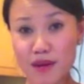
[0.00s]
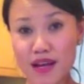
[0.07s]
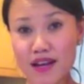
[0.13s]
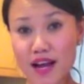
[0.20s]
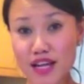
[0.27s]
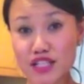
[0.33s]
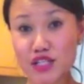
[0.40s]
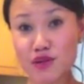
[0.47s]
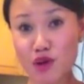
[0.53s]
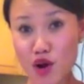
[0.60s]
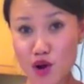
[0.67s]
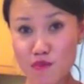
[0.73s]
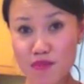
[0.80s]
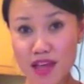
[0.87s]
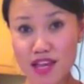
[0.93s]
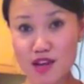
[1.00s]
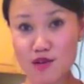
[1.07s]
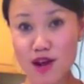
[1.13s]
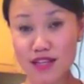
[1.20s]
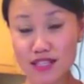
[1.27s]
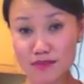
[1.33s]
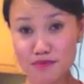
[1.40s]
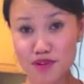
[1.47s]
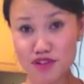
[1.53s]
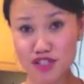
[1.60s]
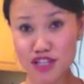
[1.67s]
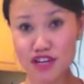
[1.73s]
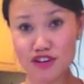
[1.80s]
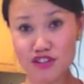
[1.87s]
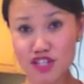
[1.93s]
But I do hope that you end up
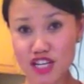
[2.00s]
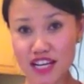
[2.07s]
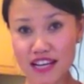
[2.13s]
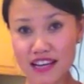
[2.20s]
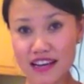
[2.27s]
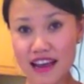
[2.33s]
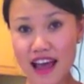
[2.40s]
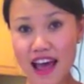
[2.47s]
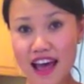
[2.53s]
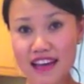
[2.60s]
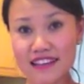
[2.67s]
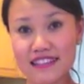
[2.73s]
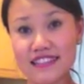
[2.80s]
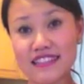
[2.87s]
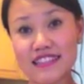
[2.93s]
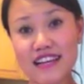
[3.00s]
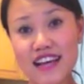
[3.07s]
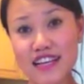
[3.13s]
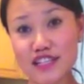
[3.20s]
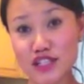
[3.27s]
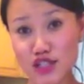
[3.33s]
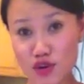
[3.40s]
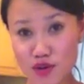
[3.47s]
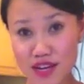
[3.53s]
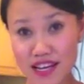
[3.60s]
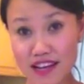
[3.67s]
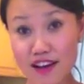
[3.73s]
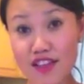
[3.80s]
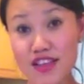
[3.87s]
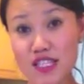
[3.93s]
roasting your own chicken and
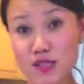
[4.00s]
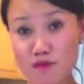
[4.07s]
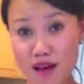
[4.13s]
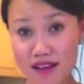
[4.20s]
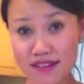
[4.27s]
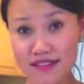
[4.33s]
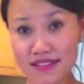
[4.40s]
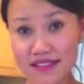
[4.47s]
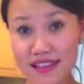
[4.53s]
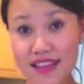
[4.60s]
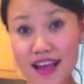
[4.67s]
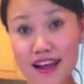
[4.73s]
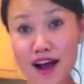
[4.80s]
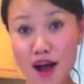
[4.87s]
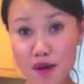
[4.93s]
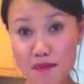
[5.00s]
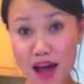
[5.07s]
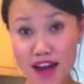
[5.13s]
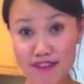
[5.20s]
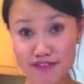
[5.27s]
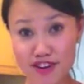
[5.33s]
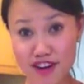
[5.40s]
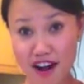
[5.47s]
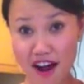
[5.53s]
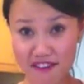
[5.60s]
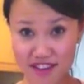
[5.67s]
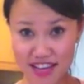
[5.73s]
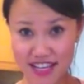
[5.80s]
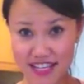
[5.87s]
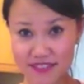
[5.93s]
enjoying the smells that come out of your
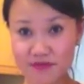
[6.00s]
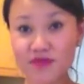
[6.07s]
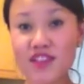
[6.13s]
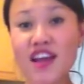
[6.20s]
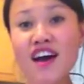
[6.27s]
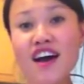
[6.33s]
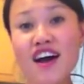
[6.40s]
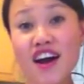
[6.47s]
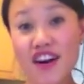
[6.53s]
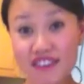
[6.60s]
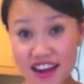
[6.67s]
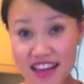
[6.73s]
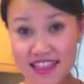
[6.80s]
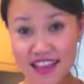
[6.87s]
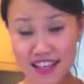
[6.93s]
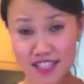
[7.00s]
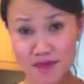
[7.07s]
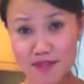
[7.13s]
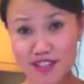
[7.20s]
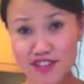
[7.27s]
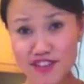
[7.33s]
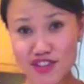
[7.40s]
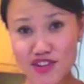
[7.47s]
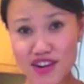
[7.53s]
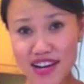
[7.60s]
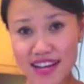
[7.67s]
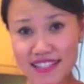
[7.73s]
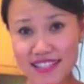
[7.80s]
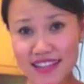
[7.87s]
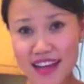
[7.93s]
oven. All right, thanks so much for
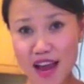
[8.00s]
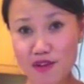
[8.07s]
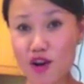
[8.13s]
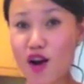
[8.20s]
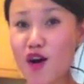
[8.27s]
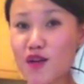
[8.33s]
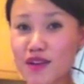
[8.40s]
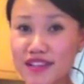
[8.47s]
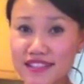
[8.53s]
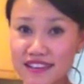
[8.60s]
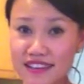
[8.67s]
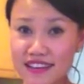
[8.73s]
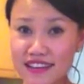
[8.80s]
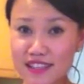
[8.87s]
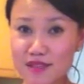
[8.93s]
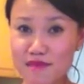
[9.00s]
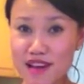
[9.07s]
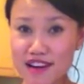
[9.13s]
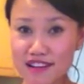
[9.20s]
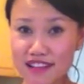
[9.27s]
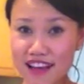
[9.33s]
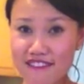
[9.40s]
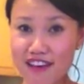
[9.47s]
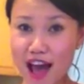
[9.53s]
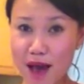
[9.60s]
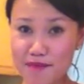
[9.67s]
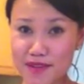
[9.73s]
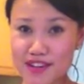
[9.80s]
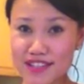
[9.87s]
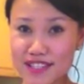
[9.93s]
joining us today. We're always looking to make your life
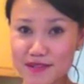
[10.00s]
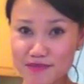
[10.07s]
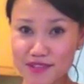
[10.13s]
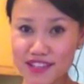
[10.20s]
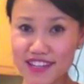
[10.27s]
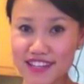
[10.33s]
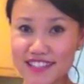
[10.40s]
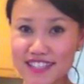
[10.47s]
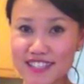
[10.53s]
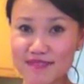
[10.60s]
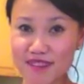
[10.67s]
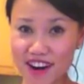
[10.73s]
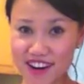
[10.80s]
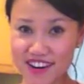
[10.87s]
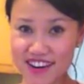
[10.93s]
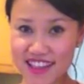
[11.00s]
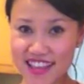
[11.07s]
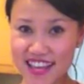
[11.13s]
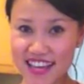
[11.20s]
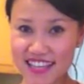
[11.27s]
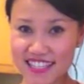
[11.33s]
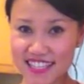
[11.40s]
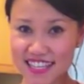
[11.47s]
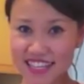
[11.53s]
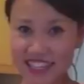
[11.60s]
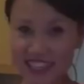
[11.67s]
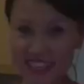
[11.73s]
happier, simpler, and smarter in the kitchen.